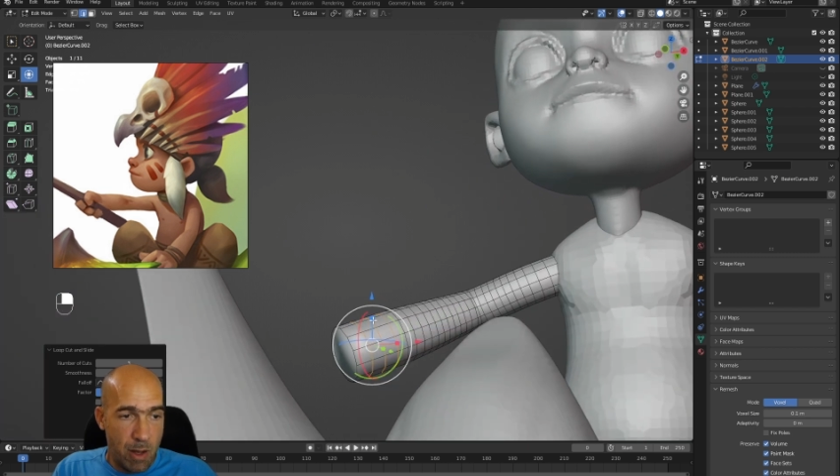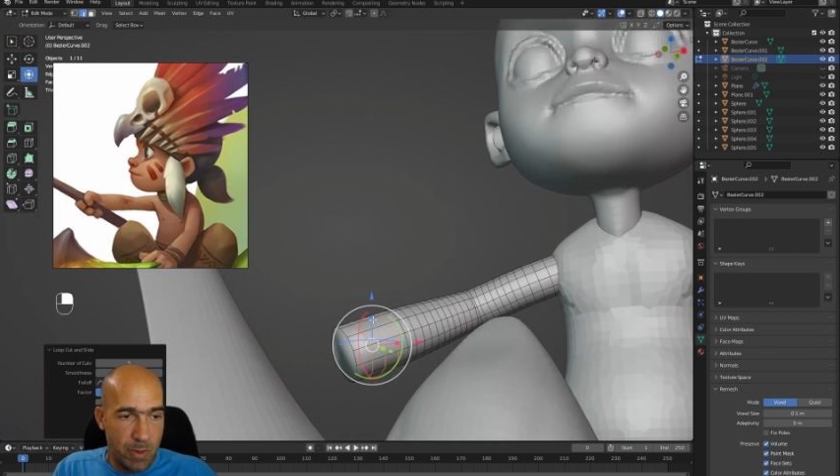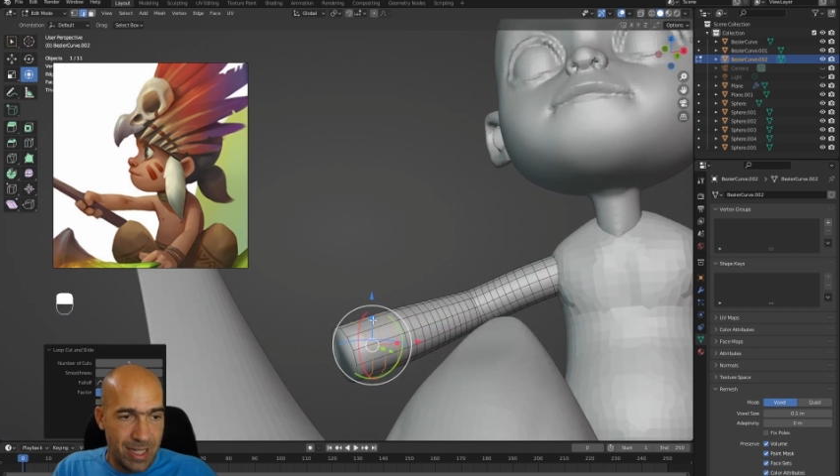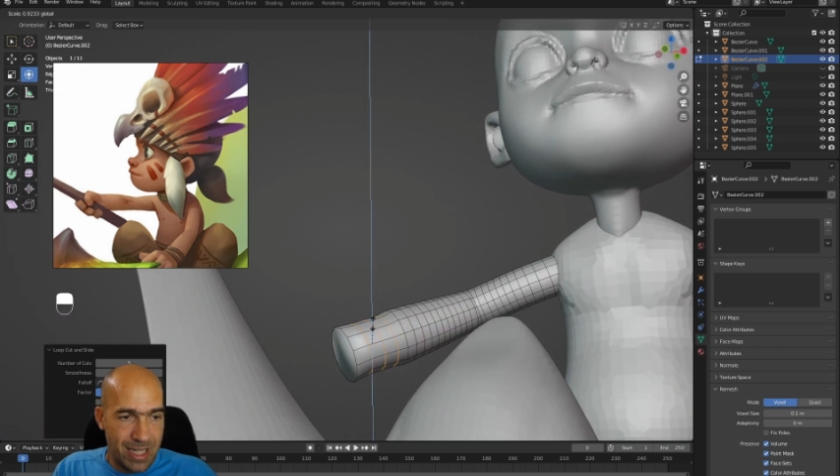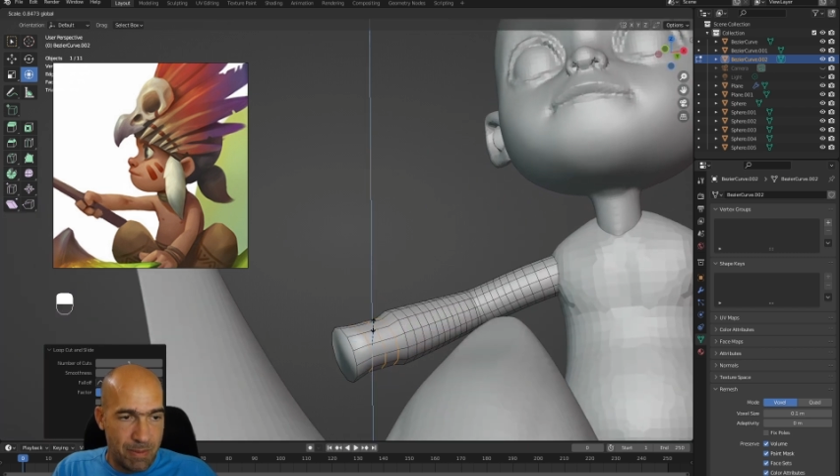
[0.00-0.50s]
I
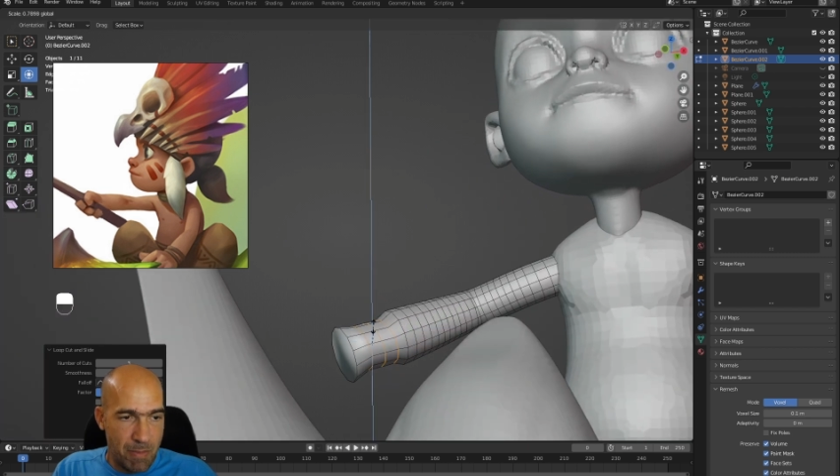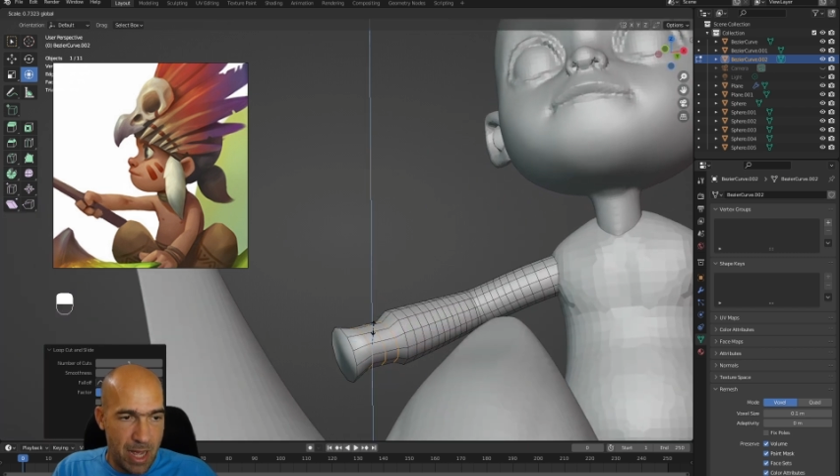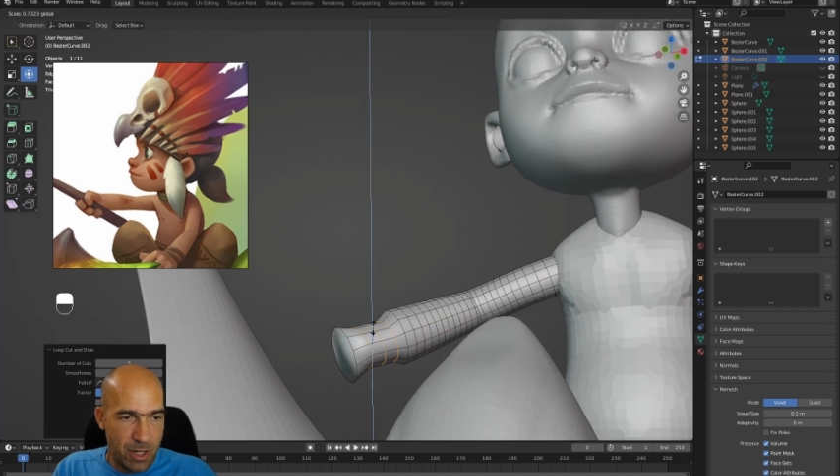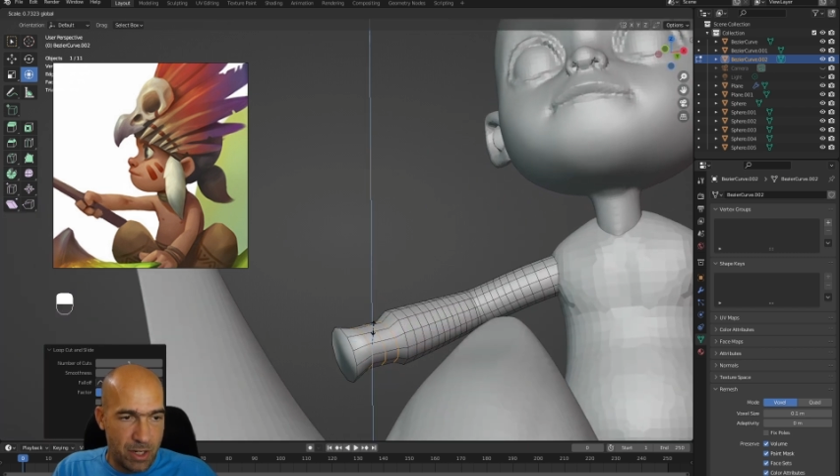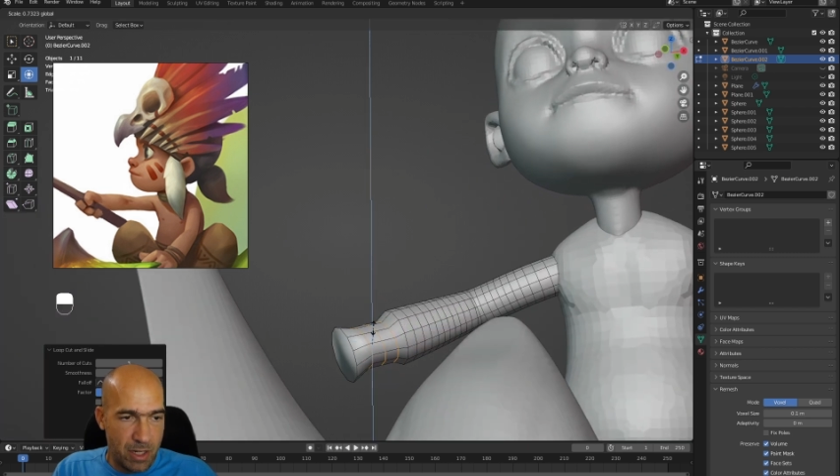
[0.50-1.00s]
will
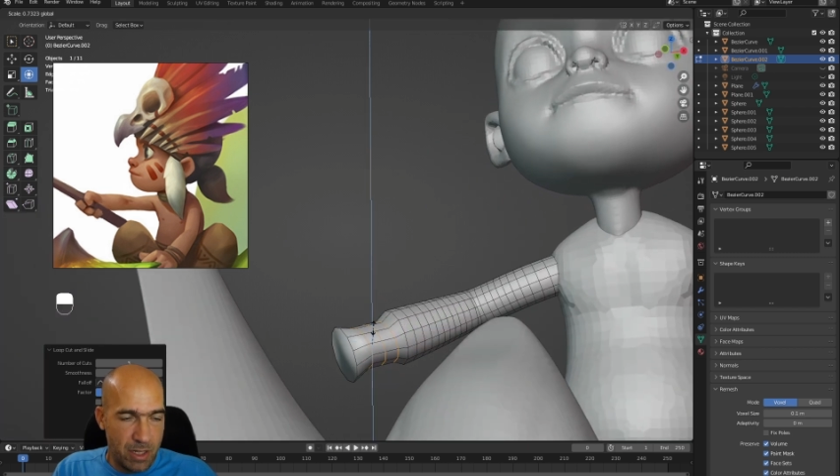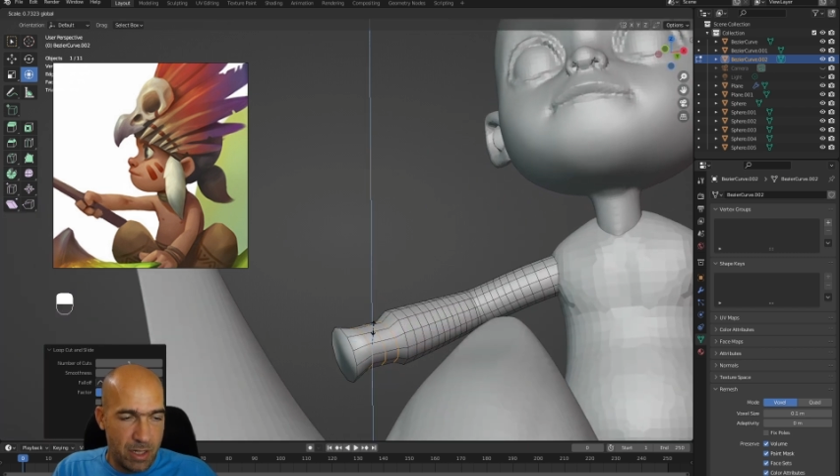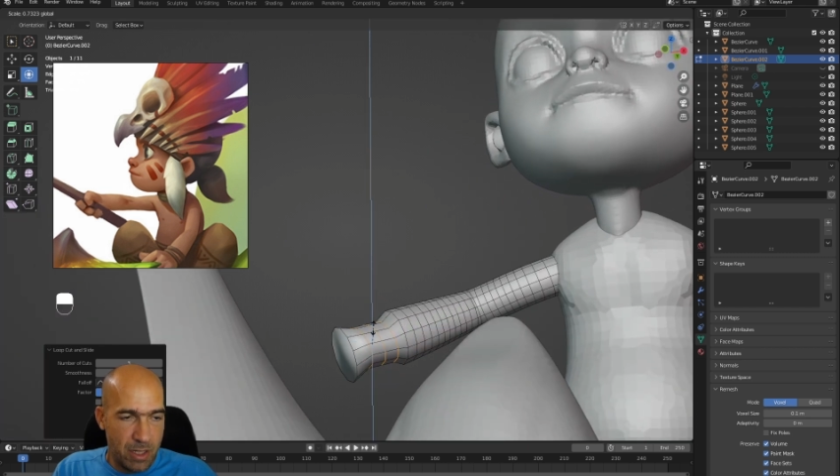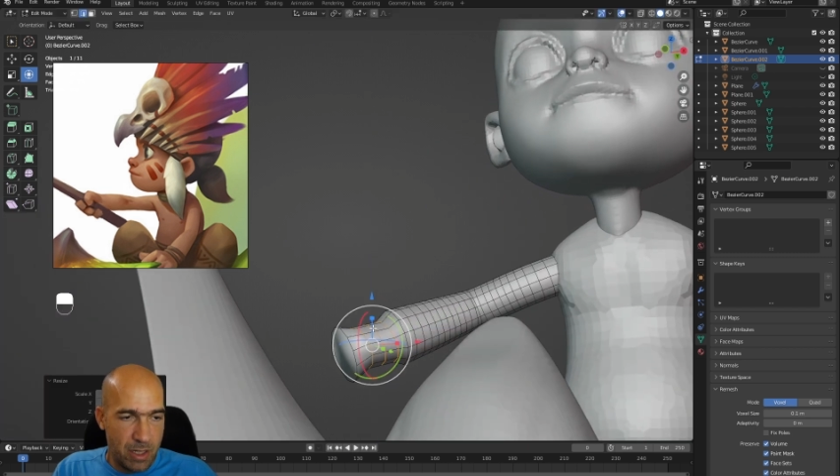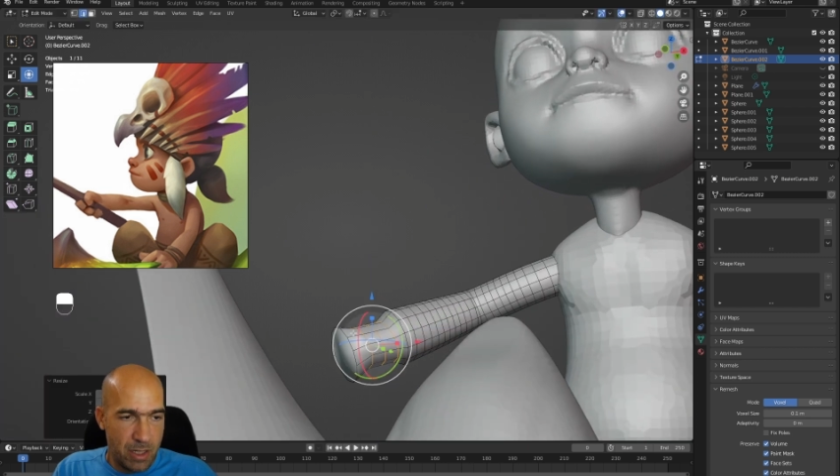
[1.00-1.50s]
smash
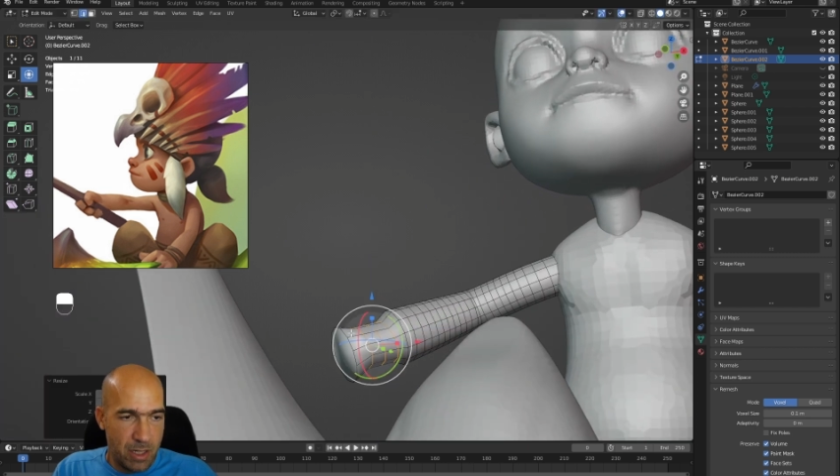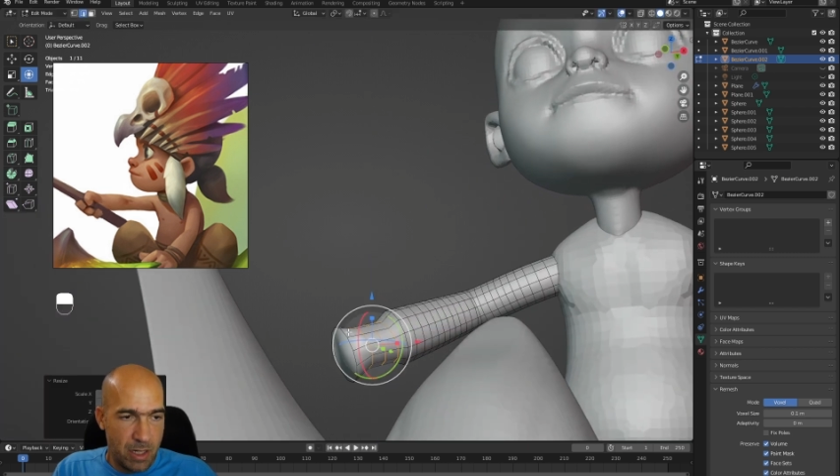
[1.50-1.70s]
this,